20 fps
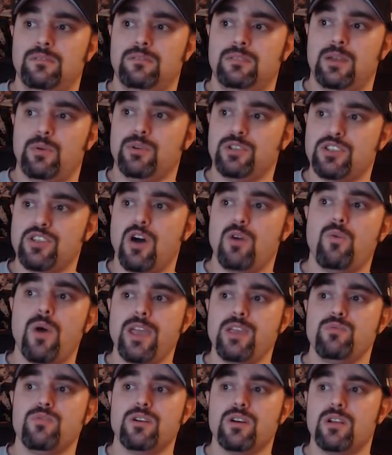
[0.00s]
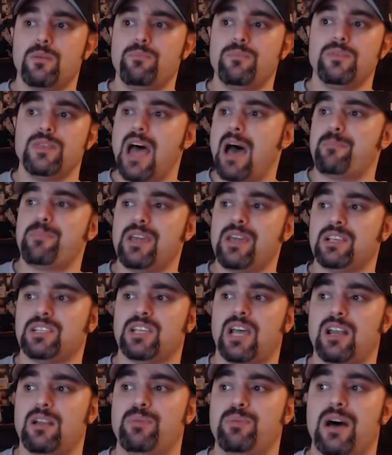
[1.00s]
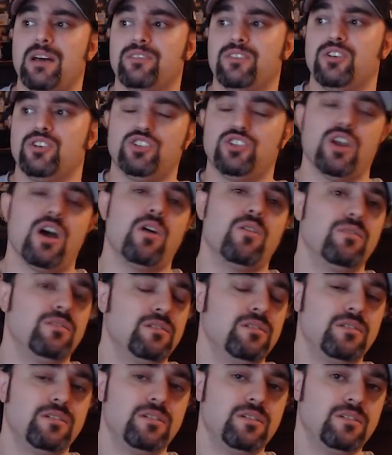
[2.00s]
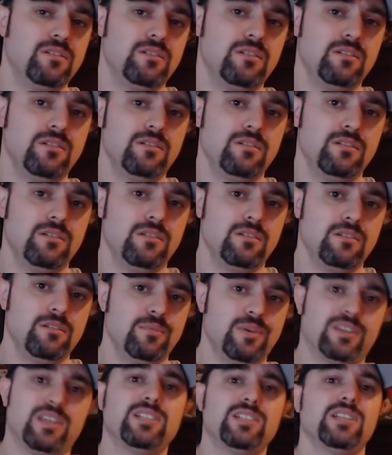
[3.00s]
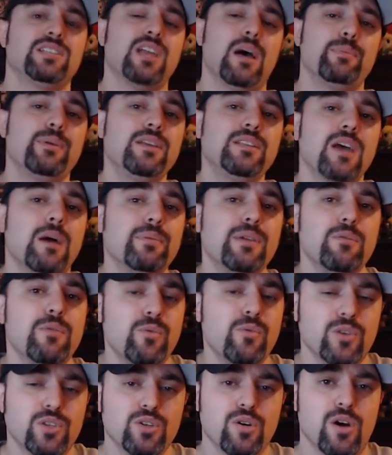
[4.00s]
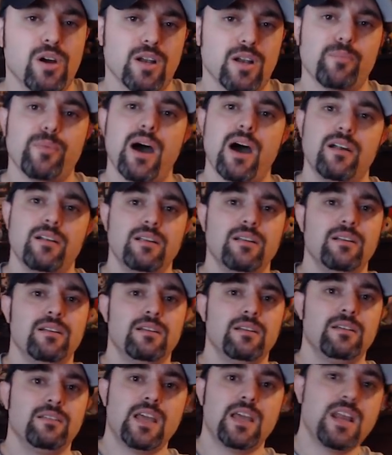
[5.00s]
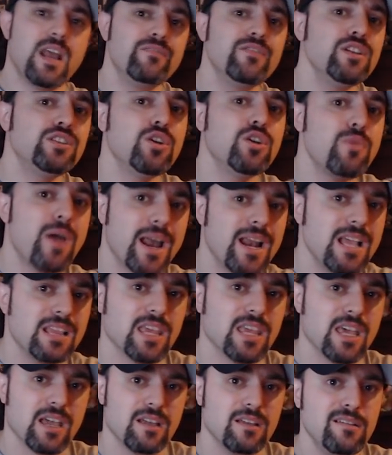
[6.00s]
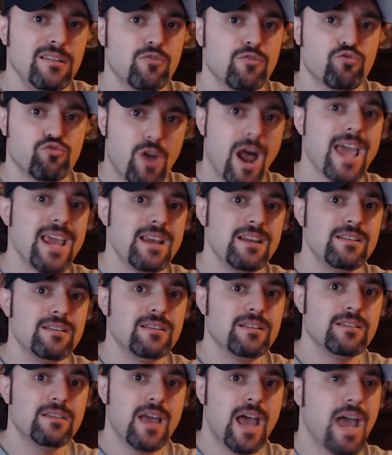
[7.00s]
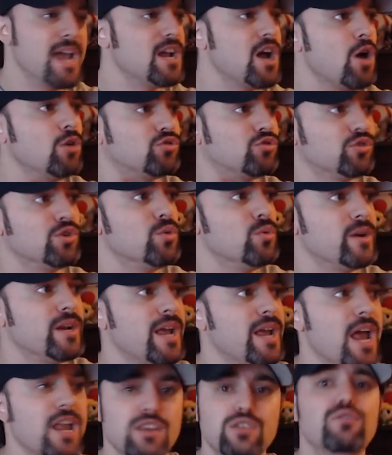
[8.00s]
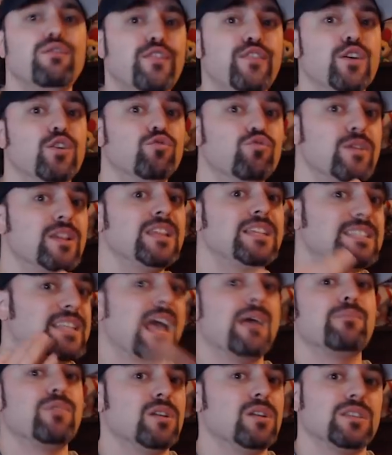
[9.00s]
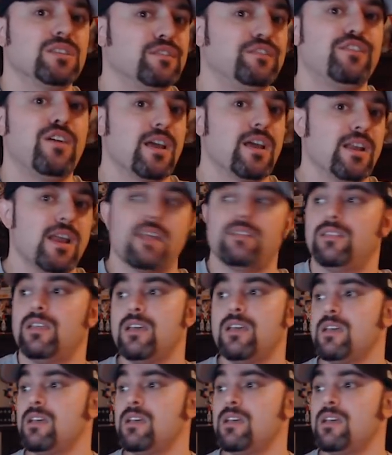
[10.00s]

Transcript: There was no way you were going to not be excited about this show. But this is WWE we're talking about. They never do anything right and go through with it, and you feel really damn good at the fucking end.